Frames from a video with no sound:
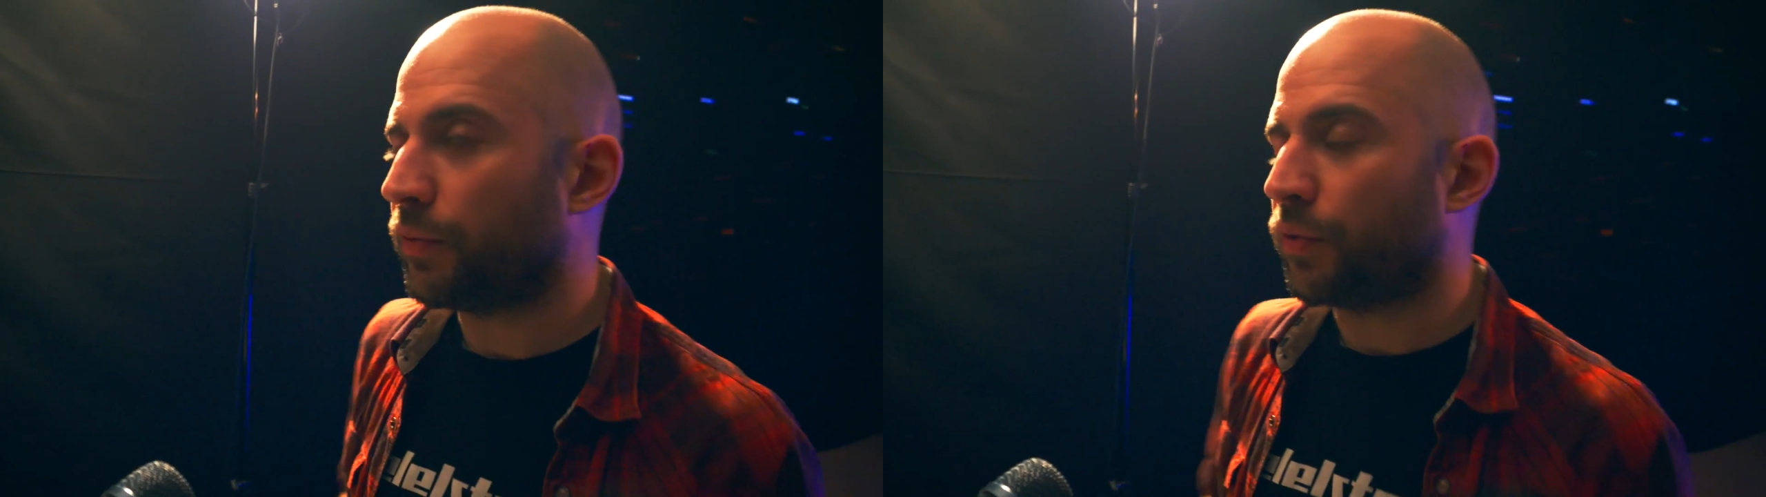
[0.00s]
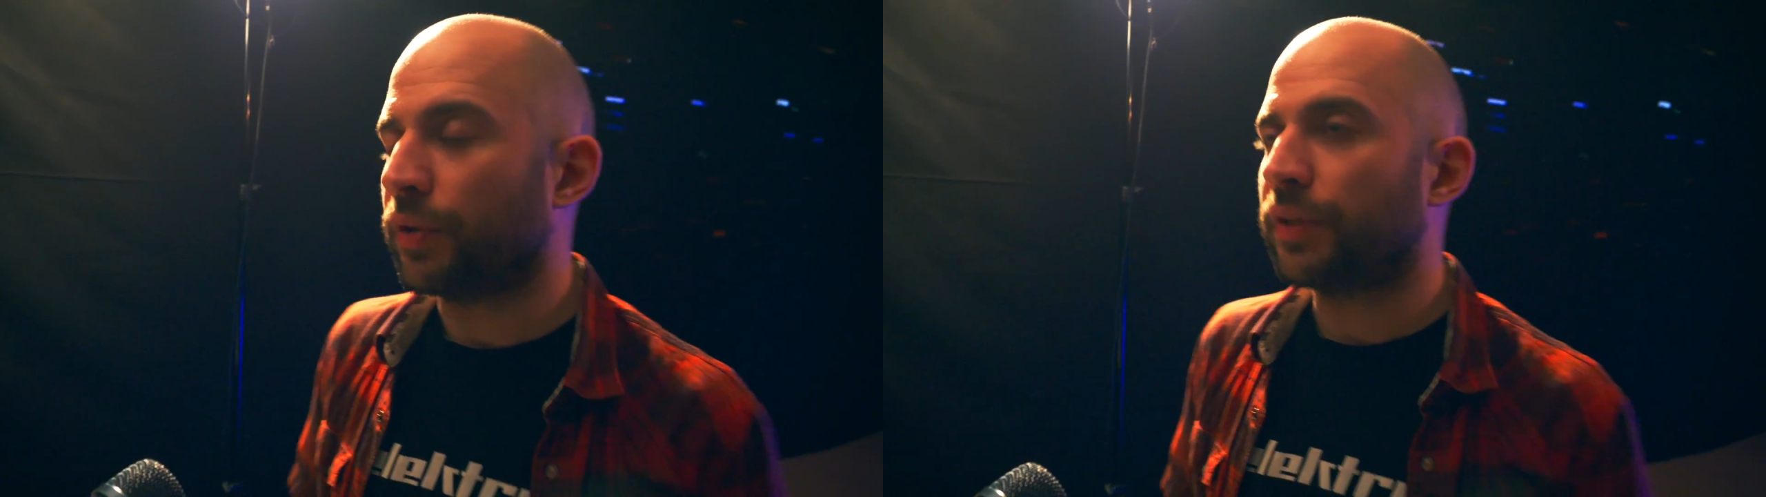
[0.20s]

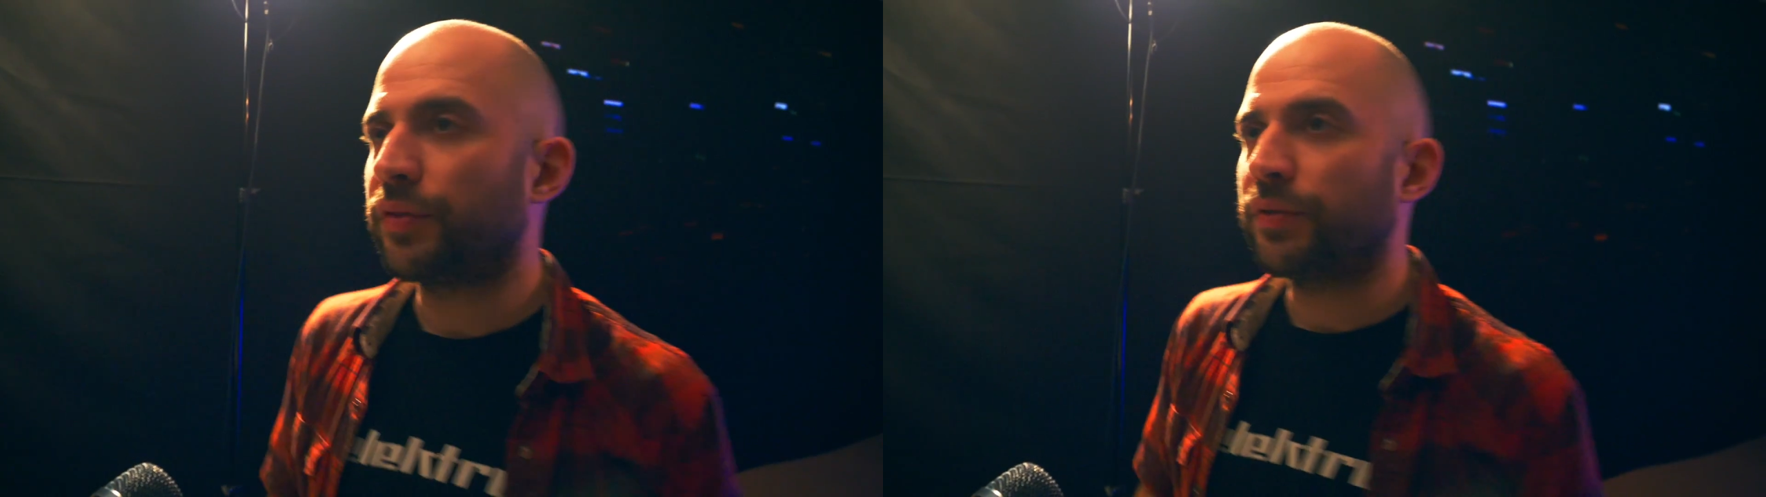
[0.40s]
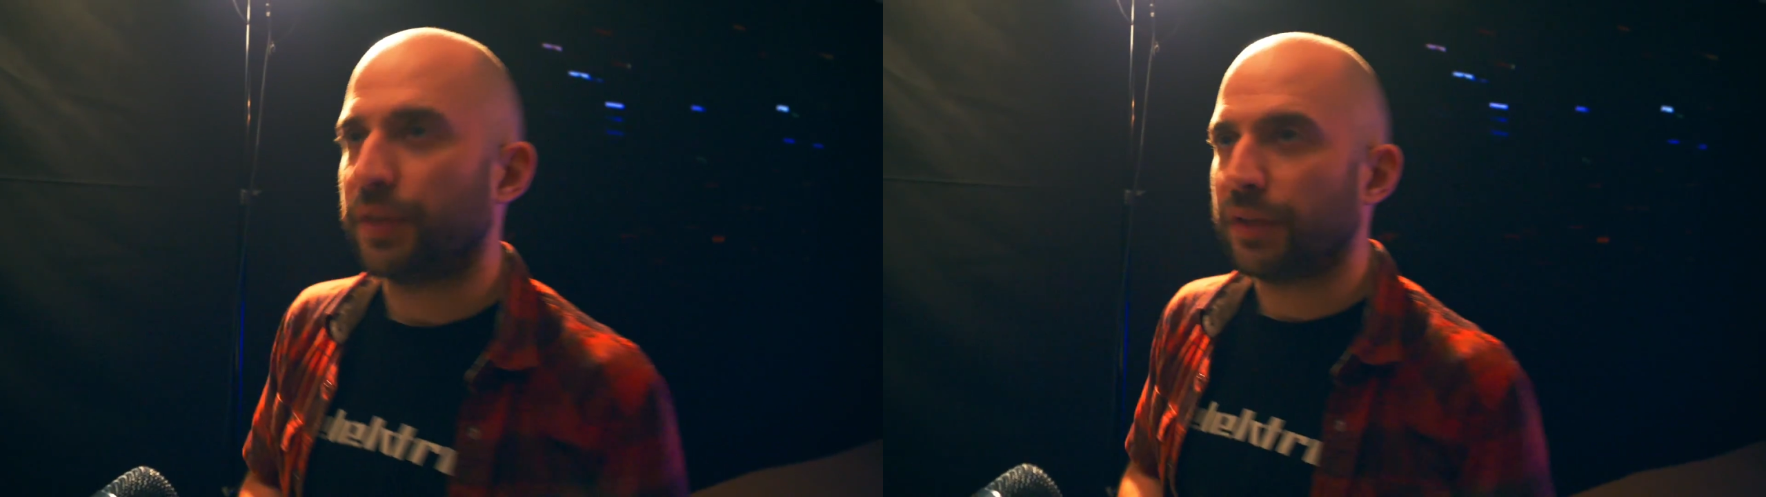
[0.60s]
for
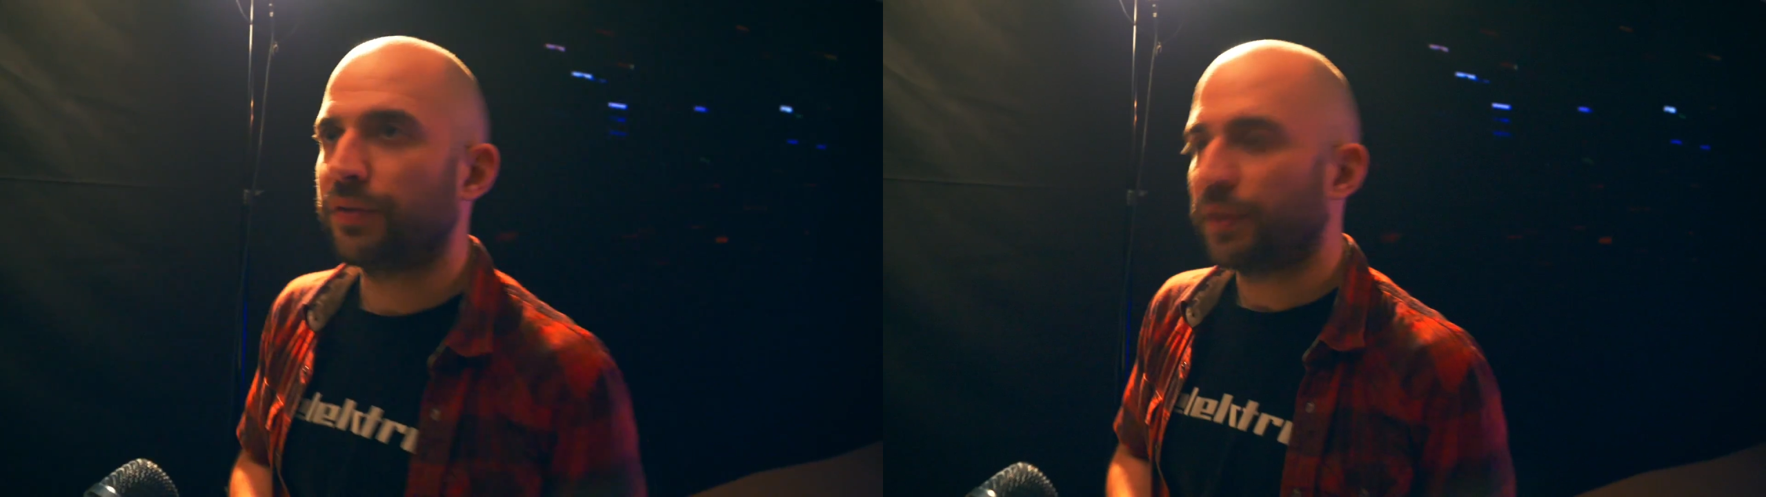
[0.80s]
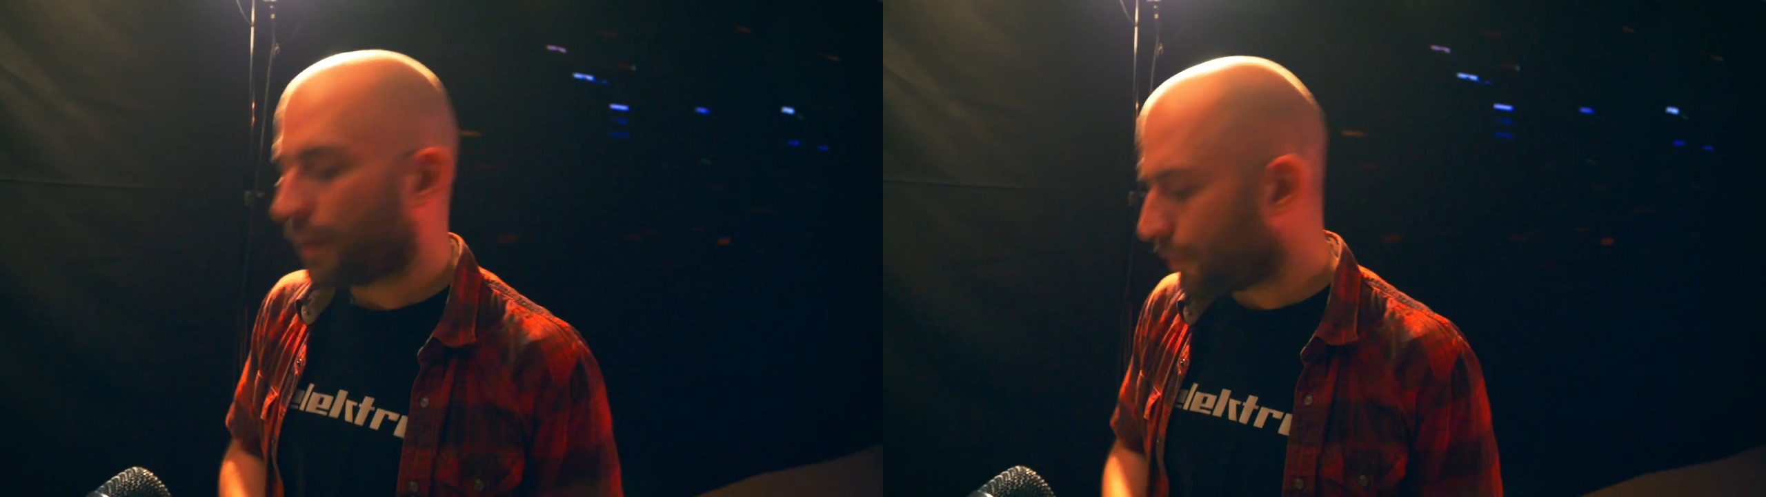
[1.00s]
this. Yes.